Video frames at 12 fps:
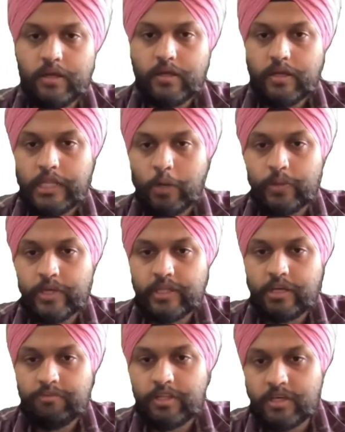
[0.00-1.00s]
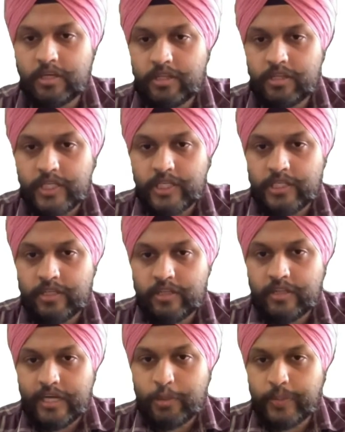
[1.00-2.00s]
Now it has given certain suggestions
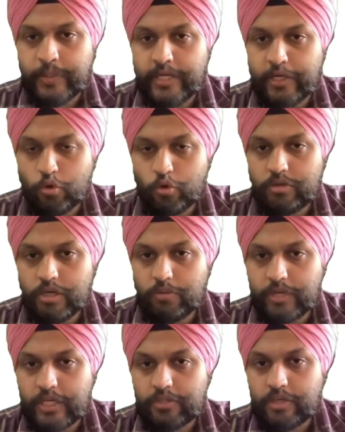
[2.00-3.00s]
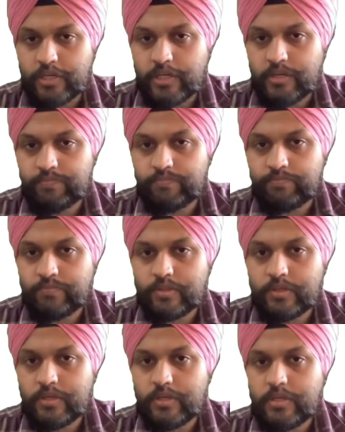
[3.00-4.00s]
that we can note down actually.
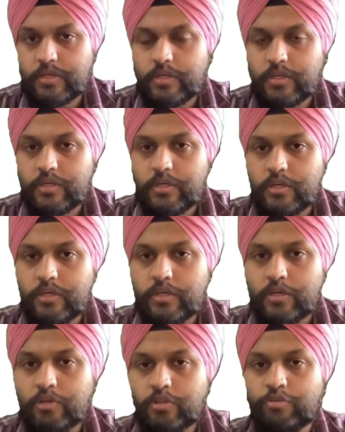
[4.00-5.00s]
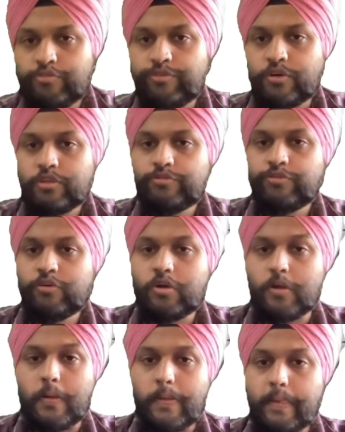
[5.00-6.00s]
So first of
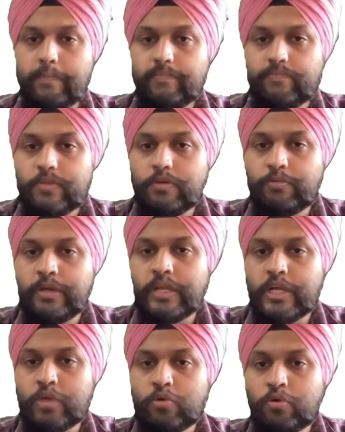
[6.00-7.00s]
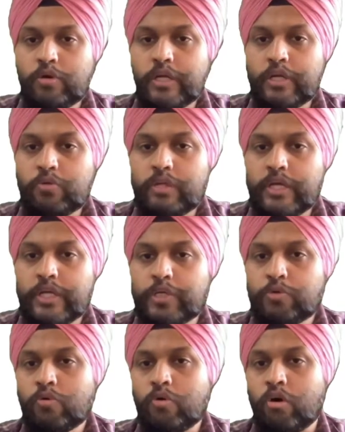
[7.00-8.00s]
all, we need to look into the
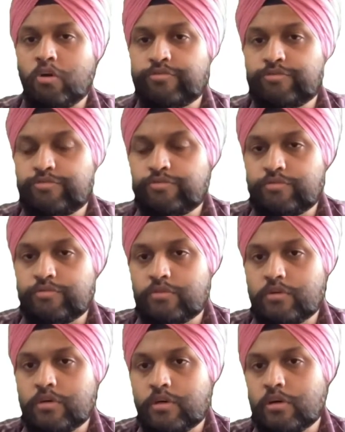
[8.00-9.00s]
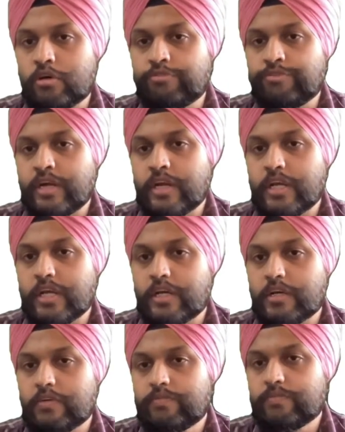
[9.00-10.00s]
issue of funding,
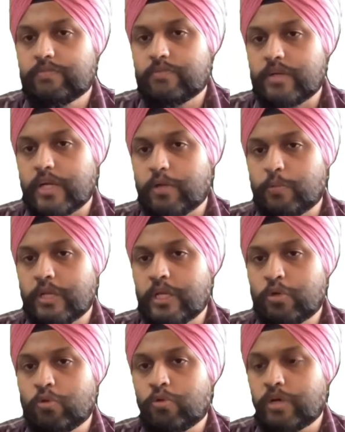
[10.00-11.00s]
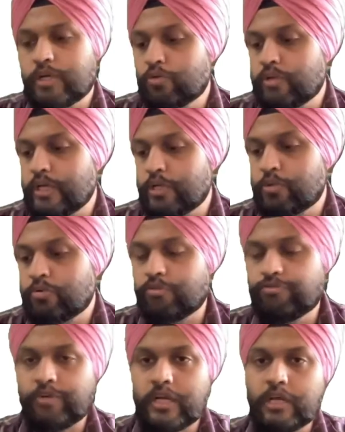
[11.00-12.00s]
right? We need to look into the issue
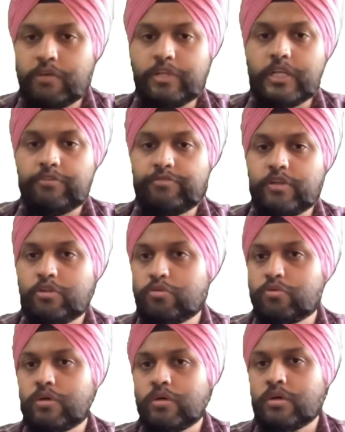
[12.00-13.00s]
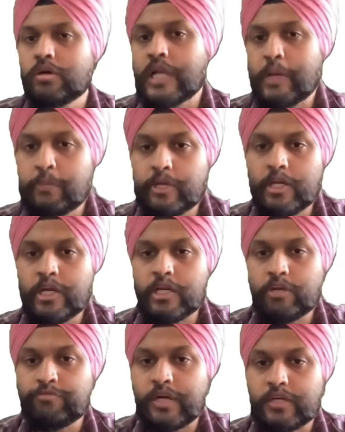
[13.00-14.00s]
of funding with reference to the climate
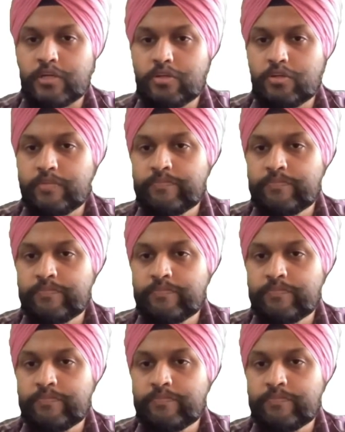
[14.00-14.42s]
related factors.